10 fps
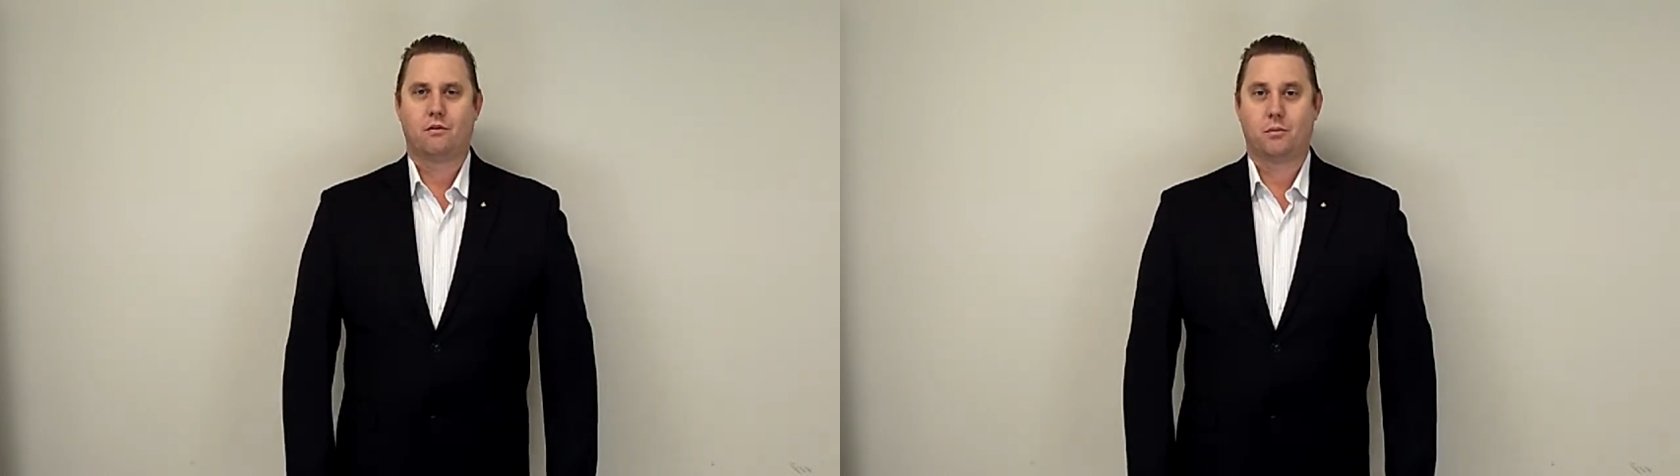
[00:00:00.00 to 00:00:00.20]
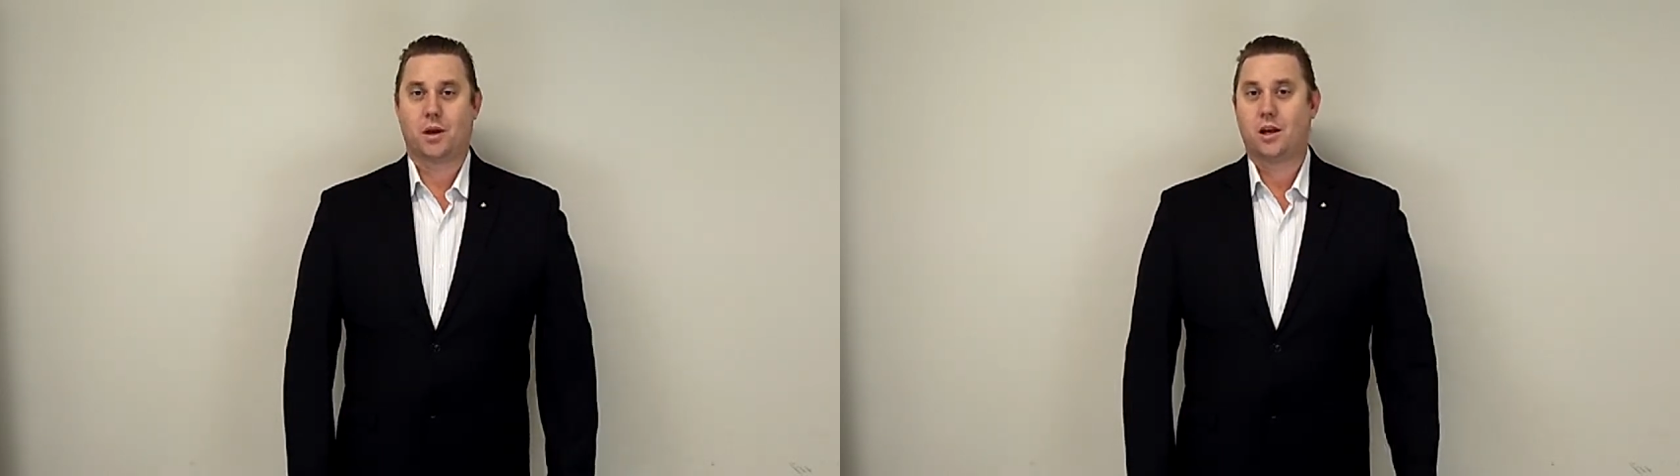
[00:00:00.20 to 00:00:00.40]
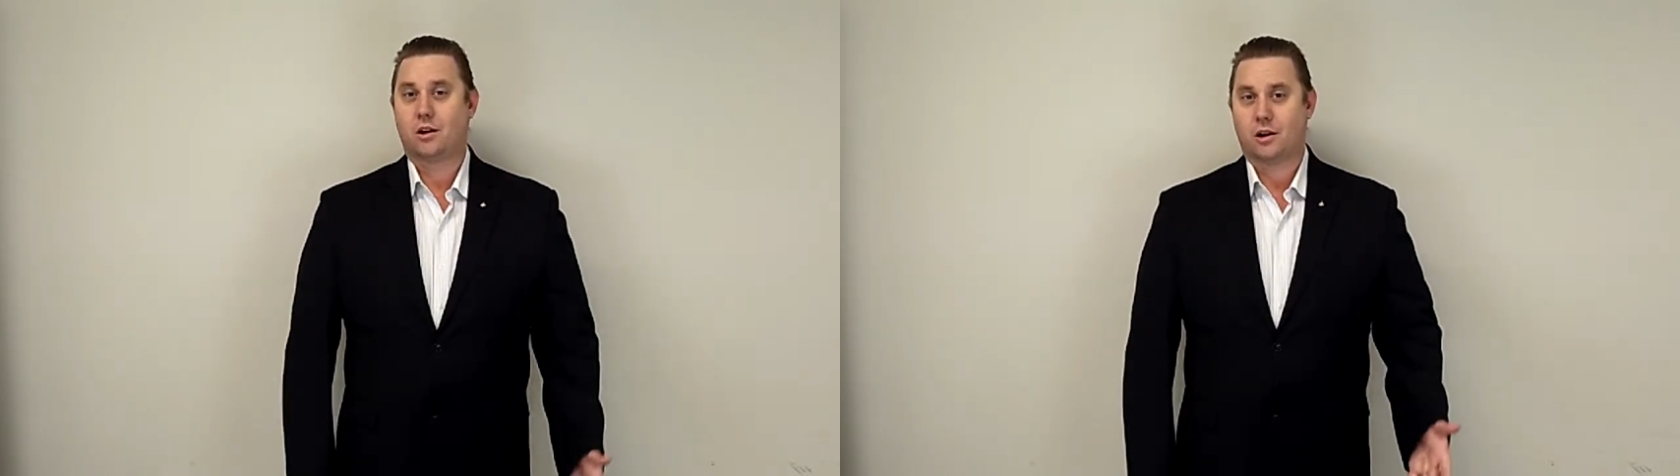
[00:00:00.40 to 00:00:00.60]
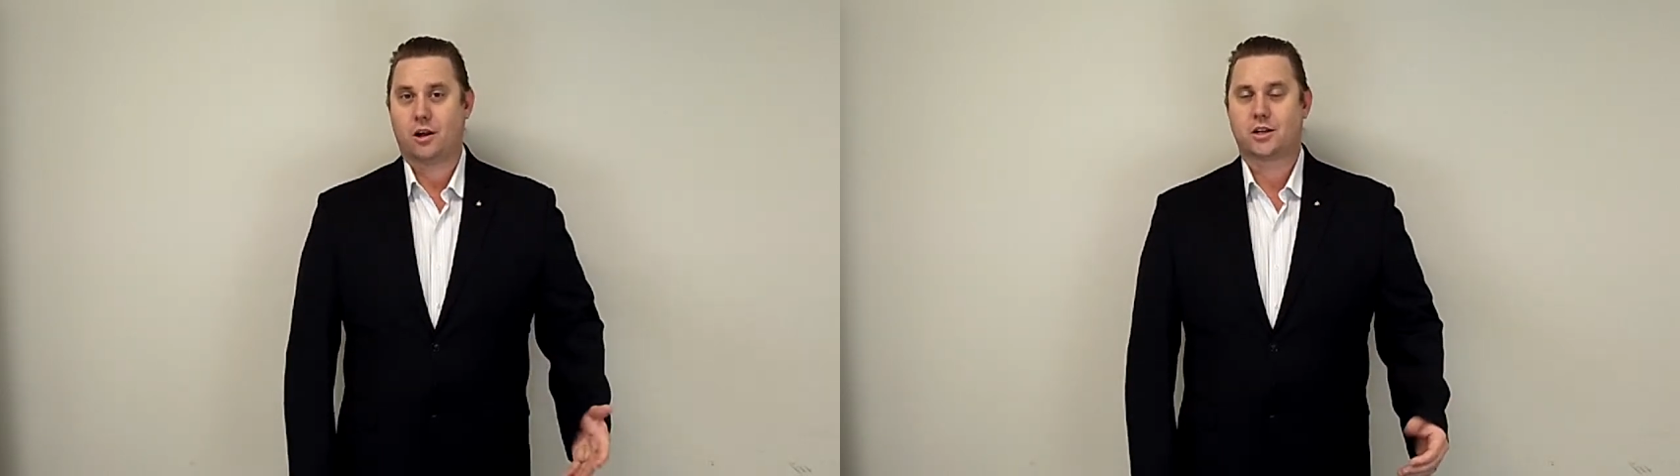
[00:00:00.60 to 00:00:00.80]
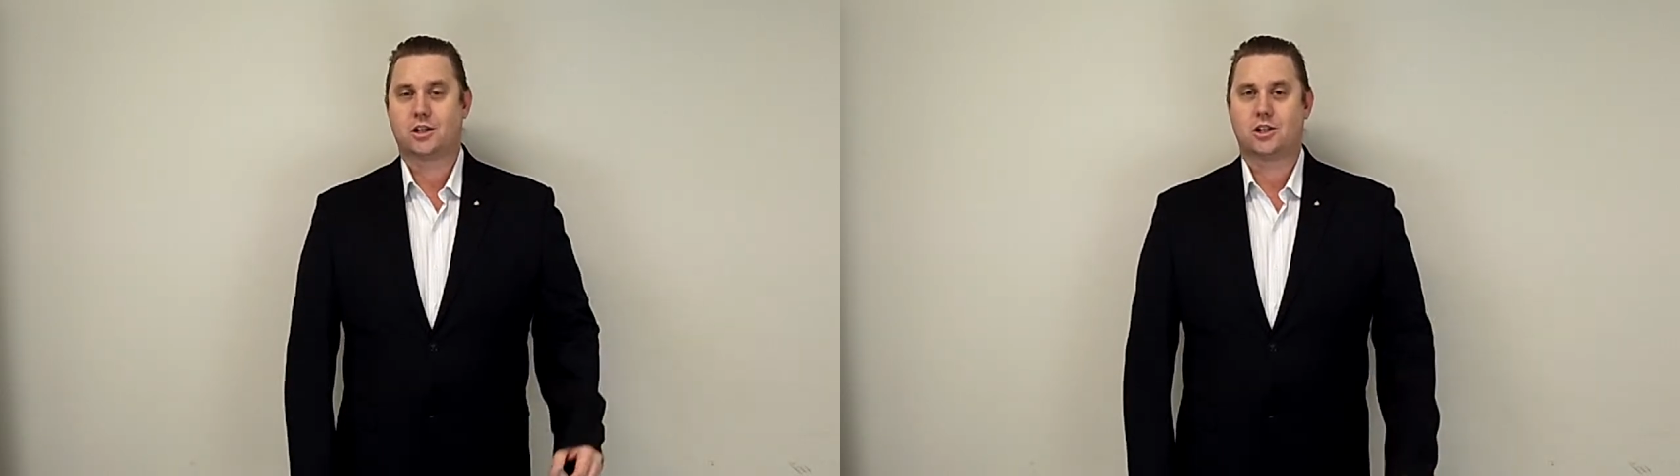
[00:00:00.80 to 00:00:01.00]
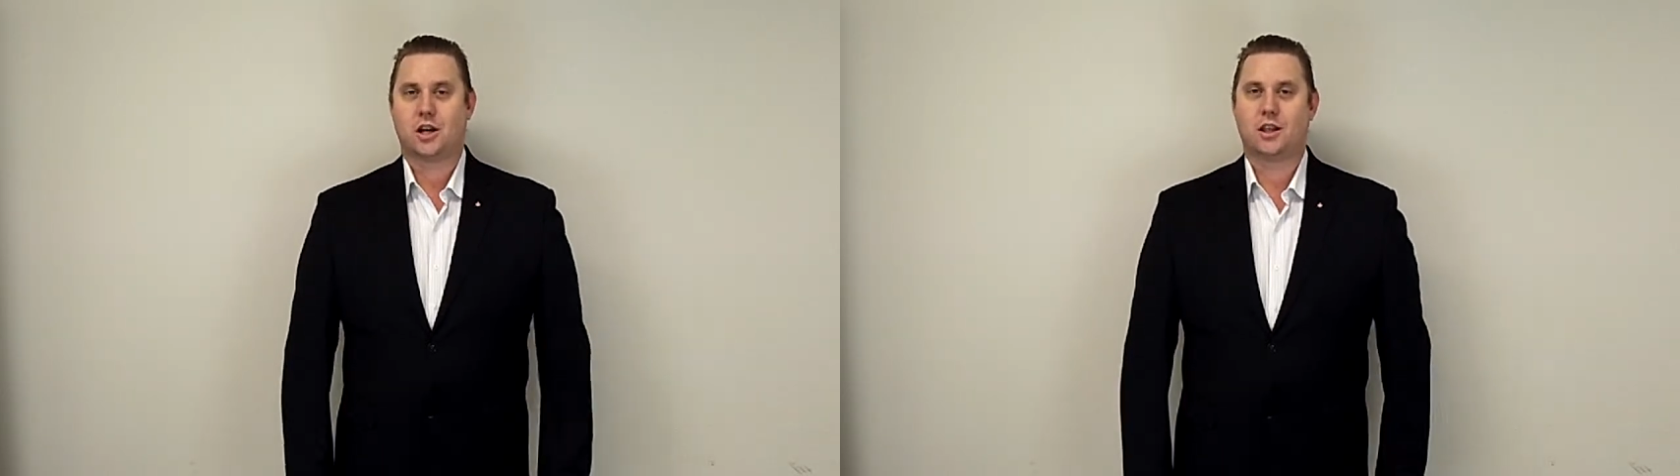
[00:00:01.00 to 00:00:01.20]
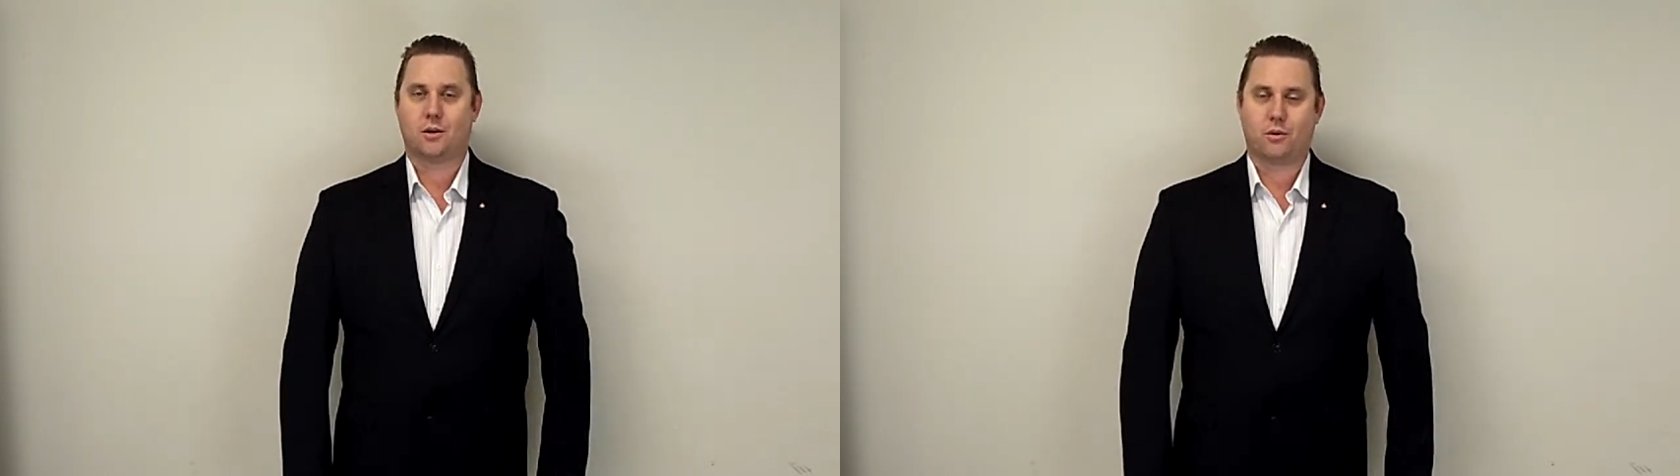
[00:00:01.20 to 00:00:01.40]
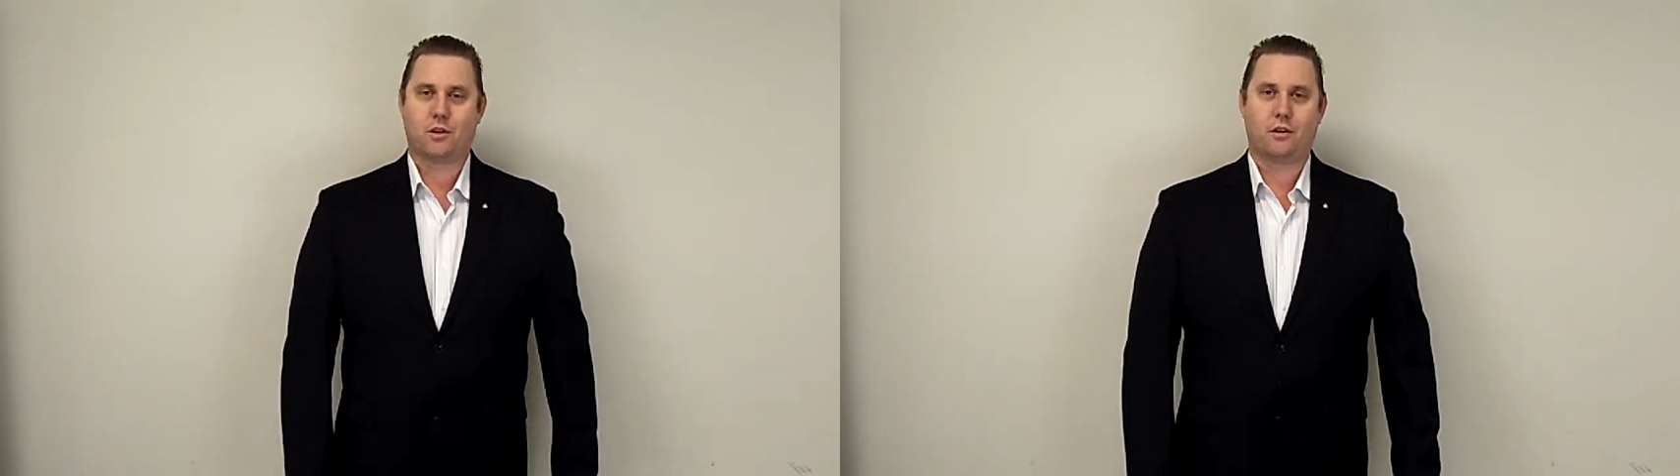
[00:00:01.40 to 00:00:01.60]
For me, and I'd like to share
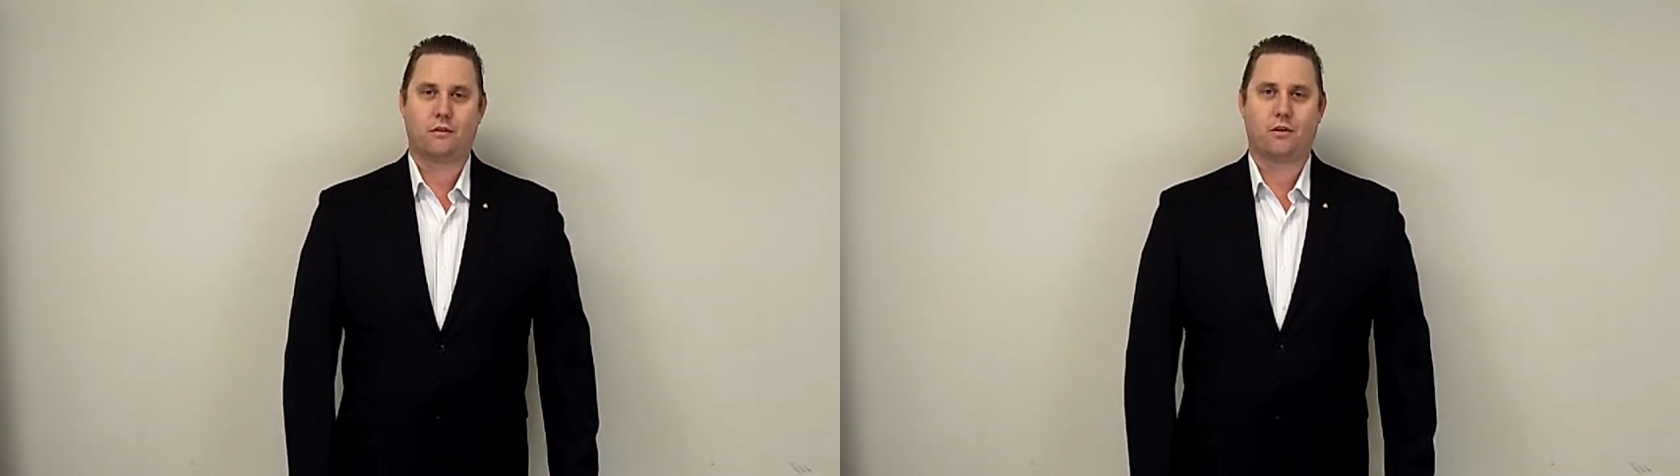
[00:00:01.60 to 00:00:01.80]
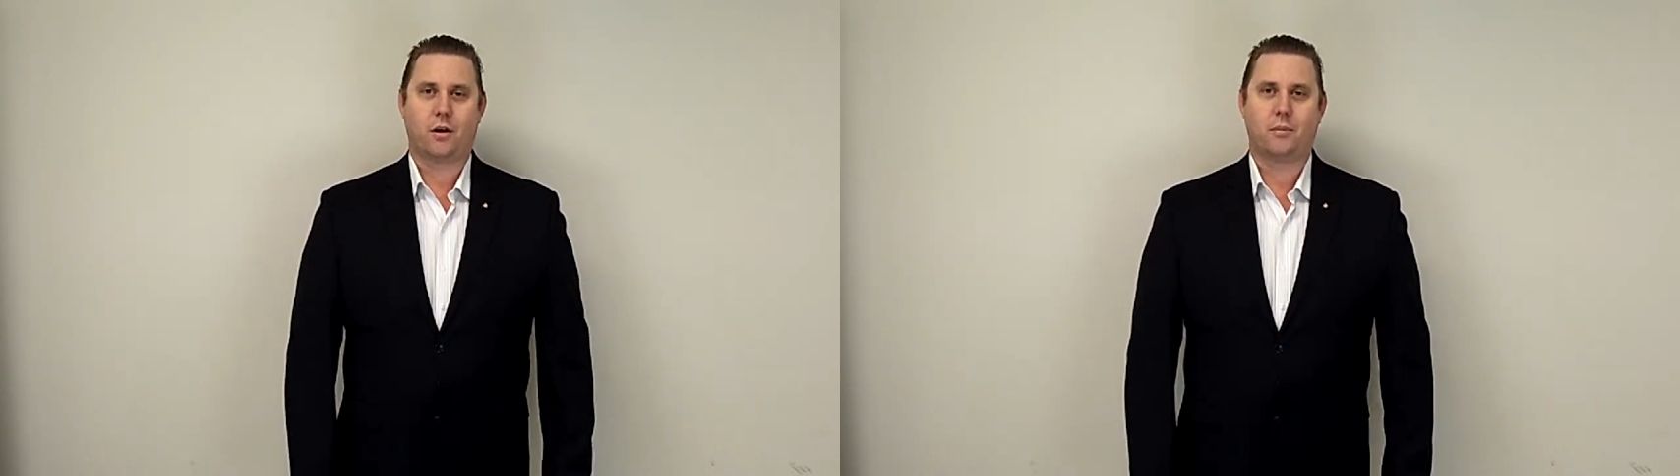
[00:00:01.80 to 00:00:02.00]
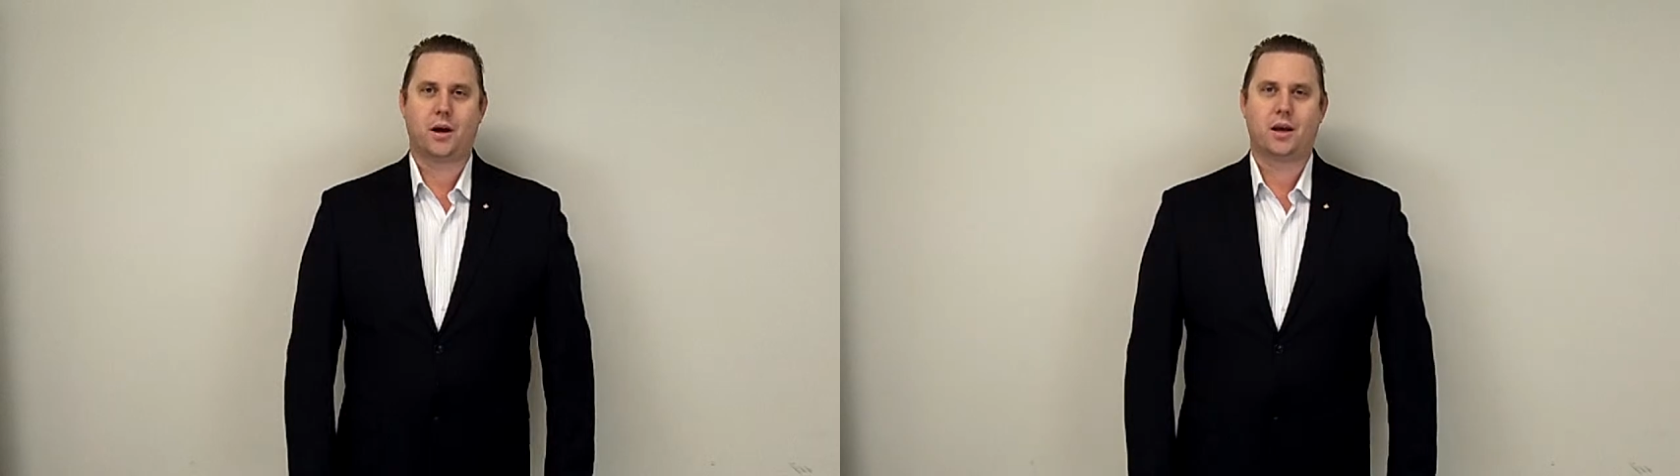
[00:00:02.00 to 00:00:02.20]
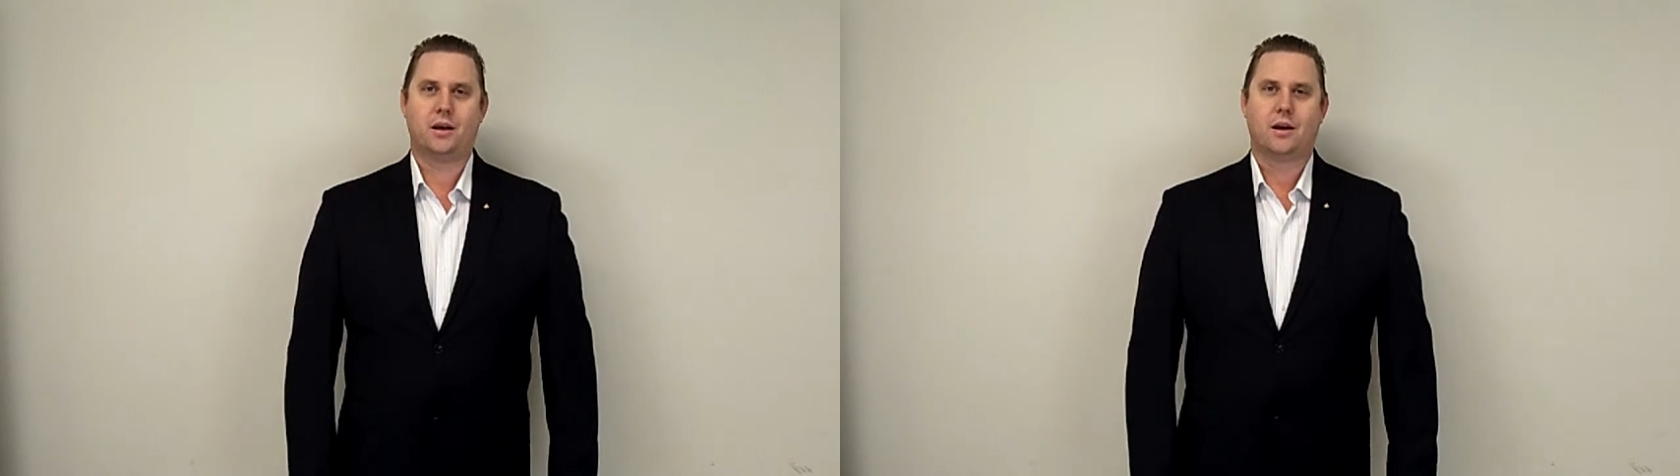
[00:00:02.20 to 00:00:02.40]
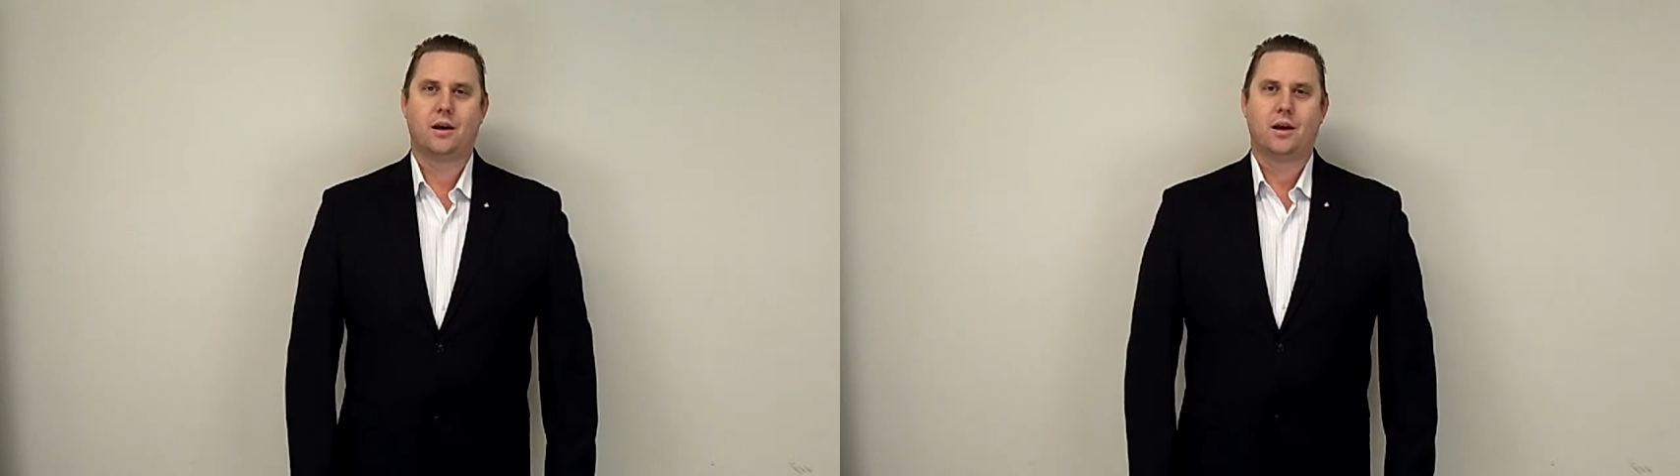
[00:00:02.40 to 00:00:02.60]
that with you if I may,